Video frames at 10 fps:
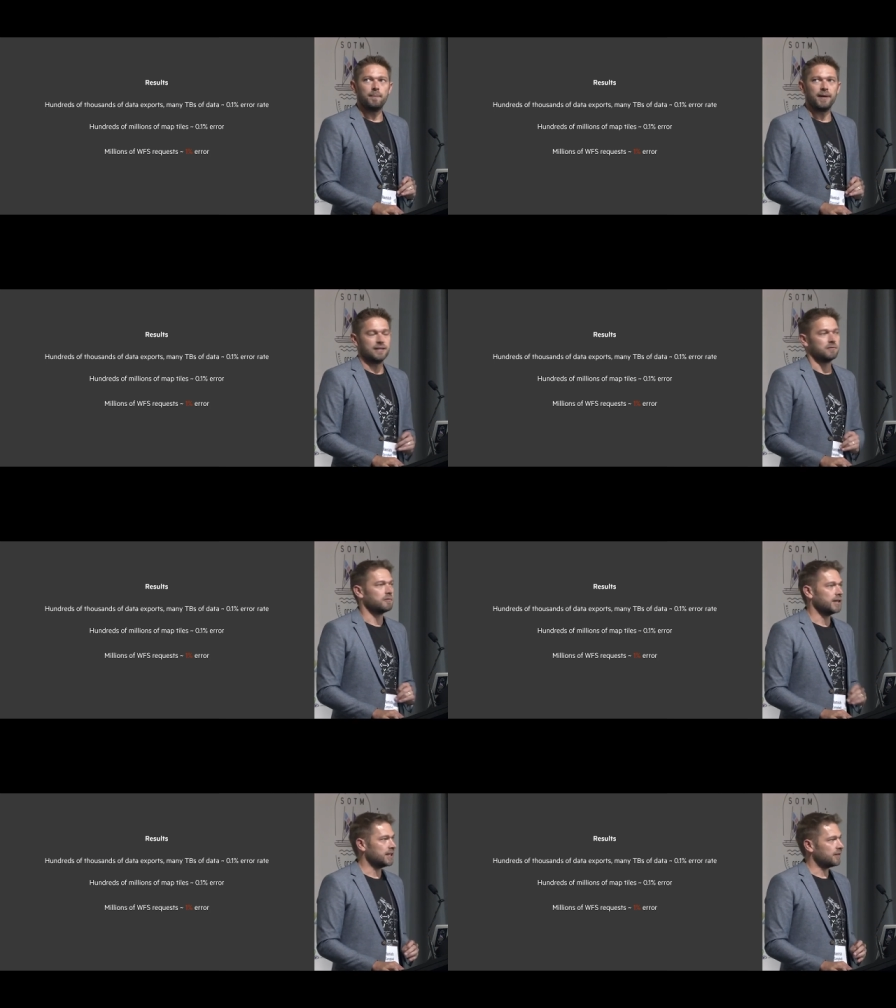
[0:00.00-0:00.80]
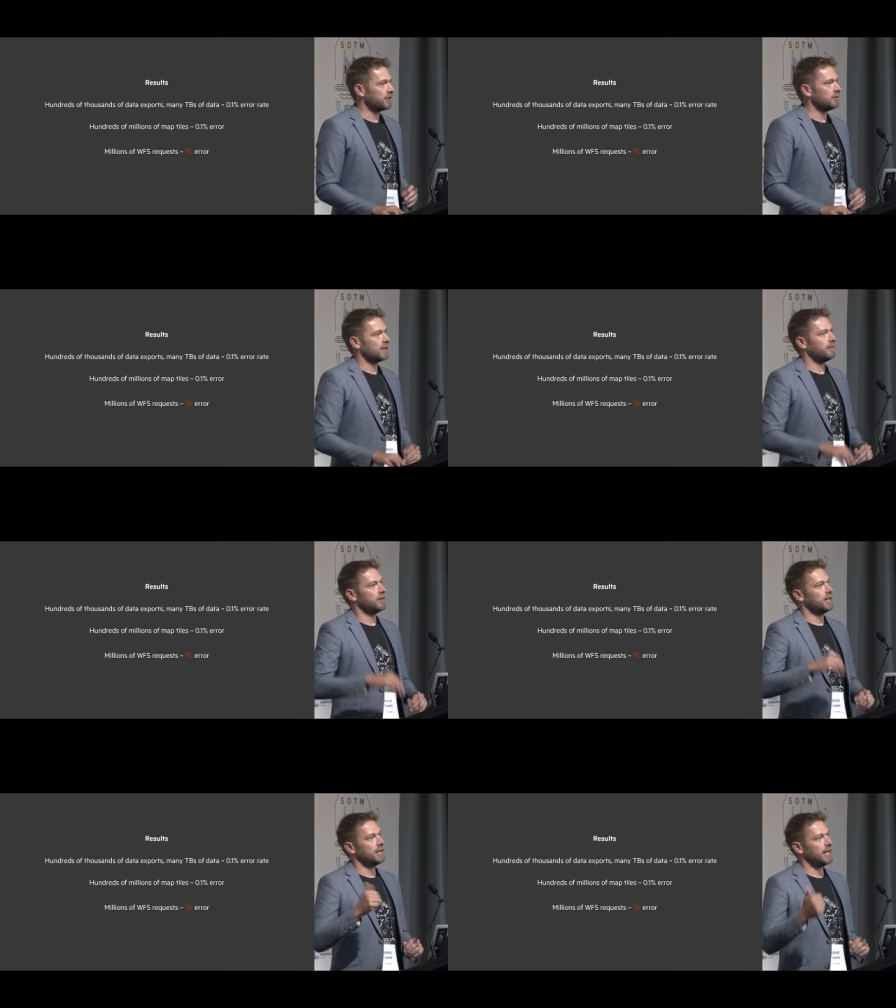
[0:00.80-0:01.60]
but it's really difficult
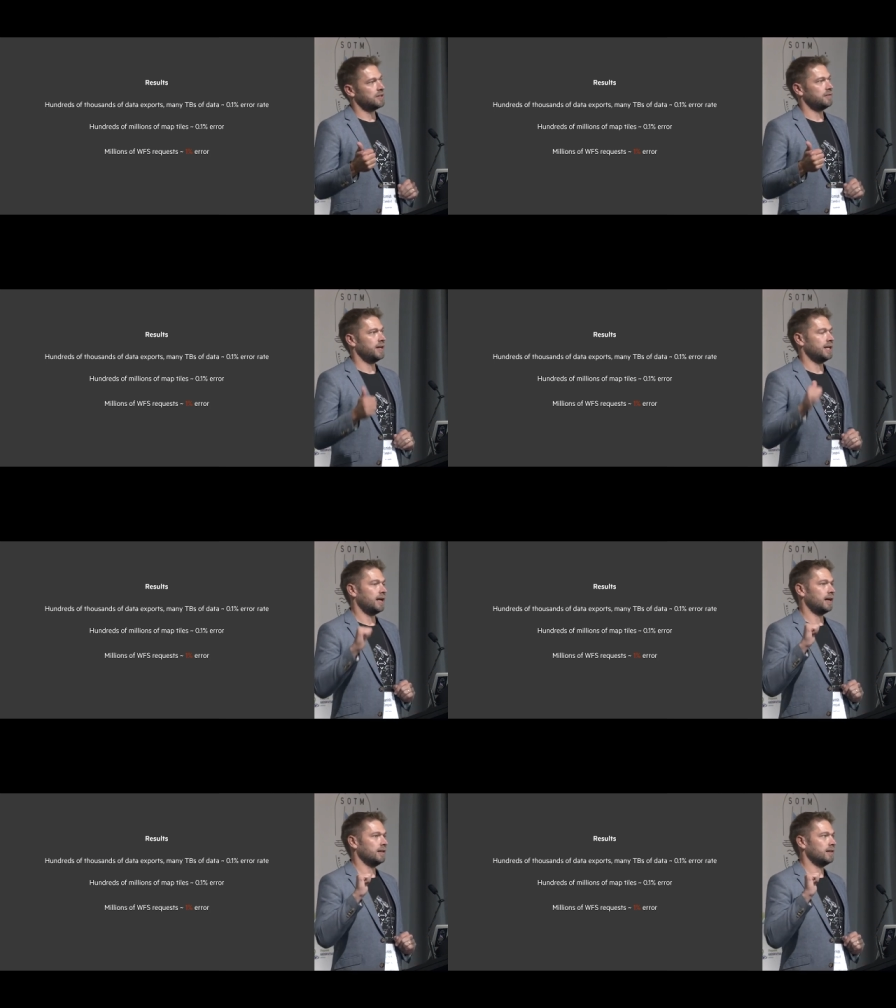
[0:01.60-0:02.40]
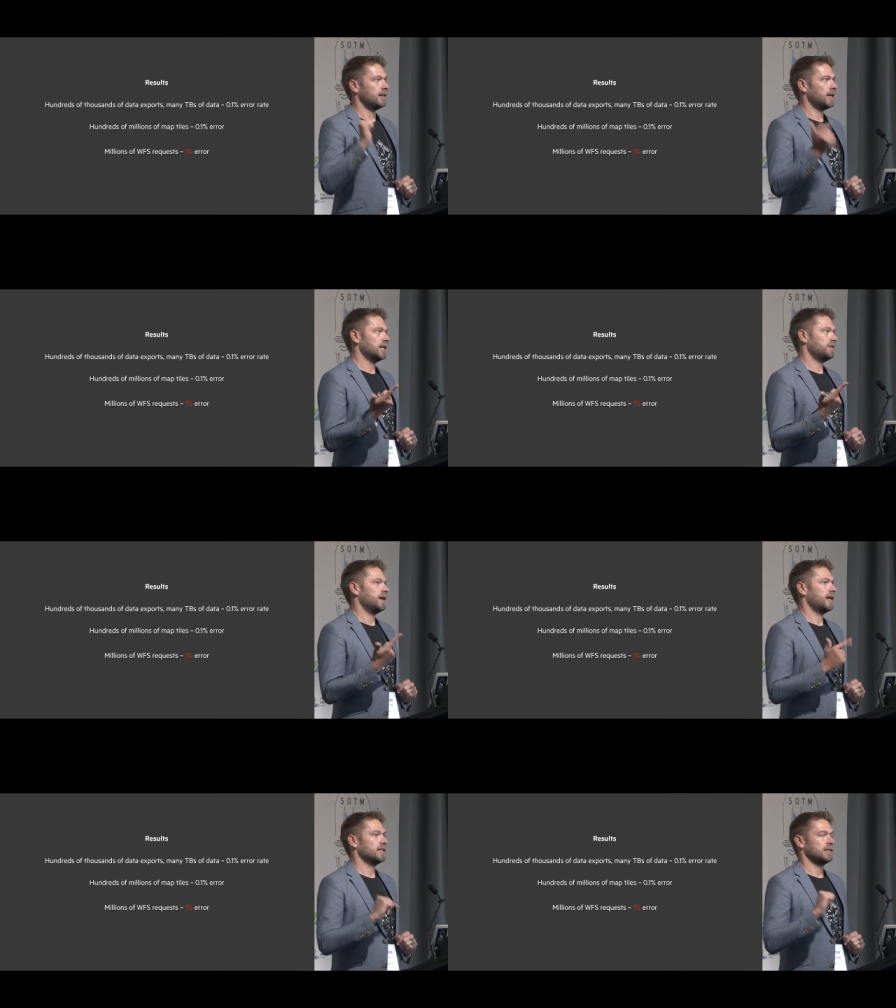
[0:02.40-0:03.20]
given the nature of our data, the nature of
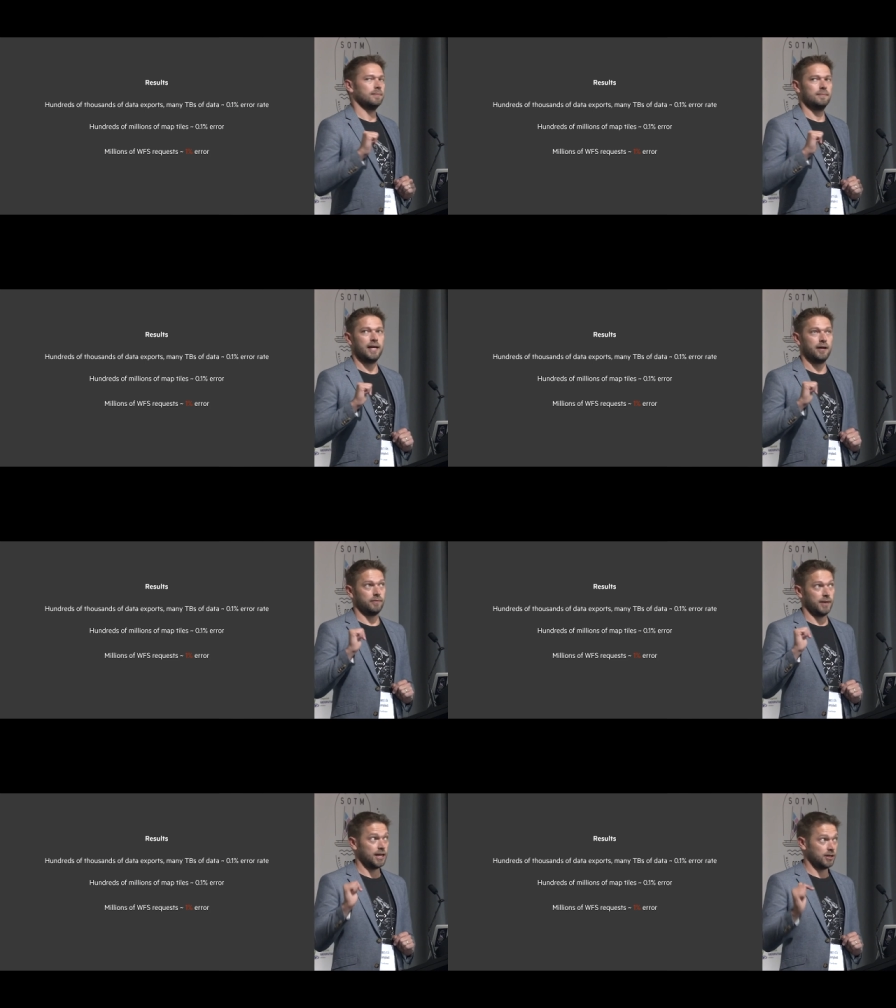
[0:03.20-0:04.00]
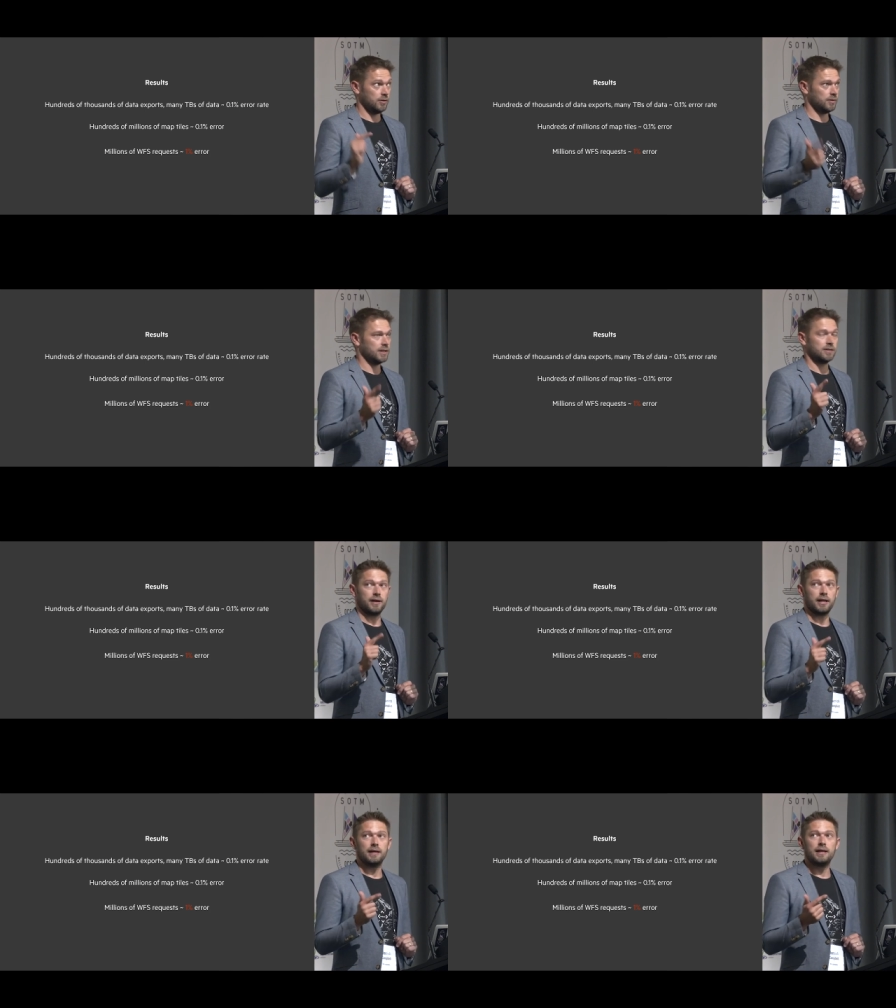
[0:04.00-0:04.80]
our custom, our end users
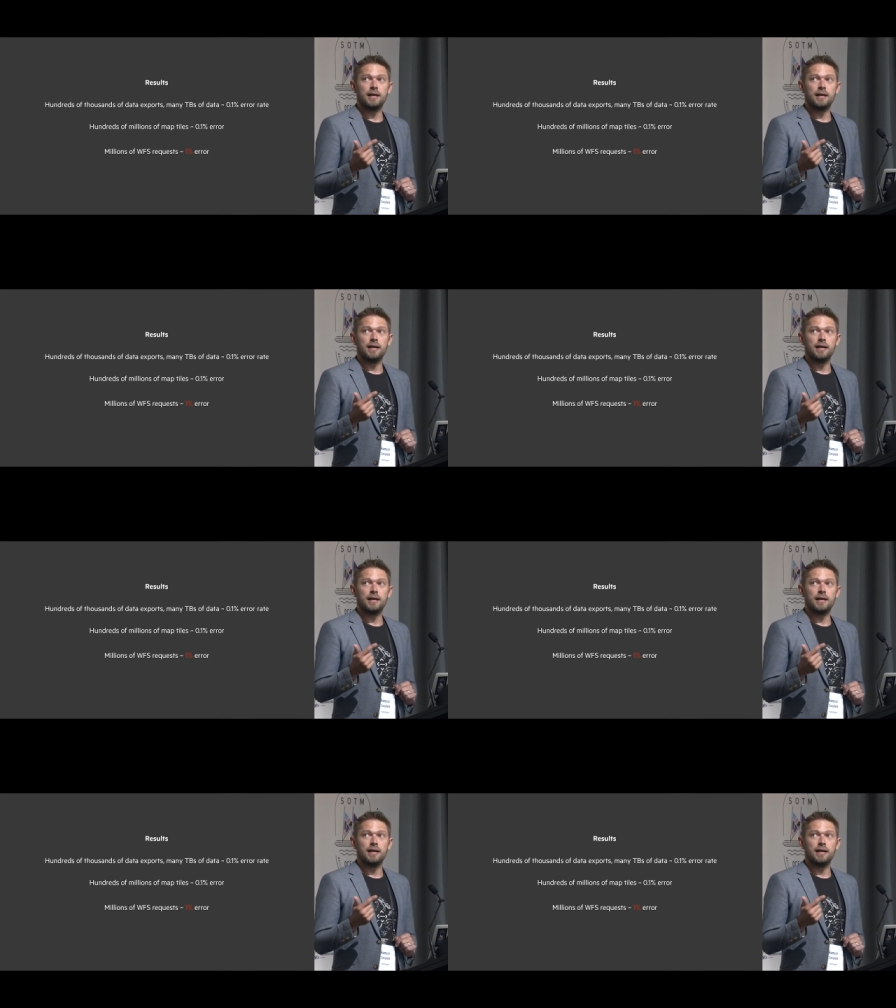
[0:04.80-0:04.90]
rather,